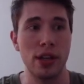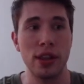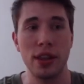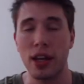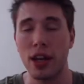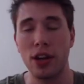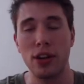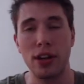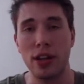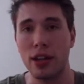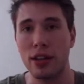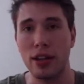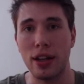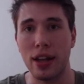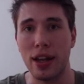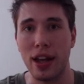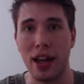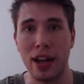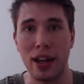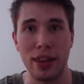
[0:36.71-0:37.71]
They don't need
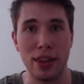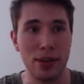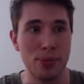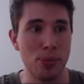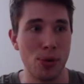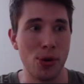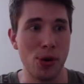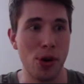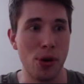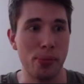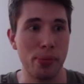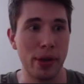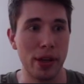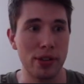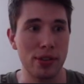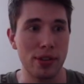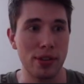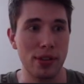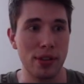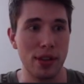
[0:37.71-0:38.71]
anything more
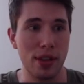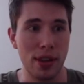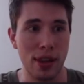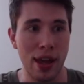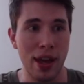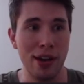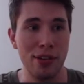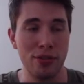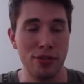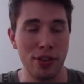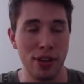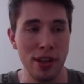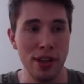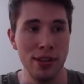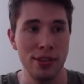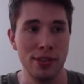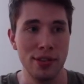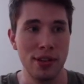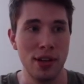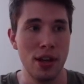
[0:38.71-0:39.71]
complex than that for this.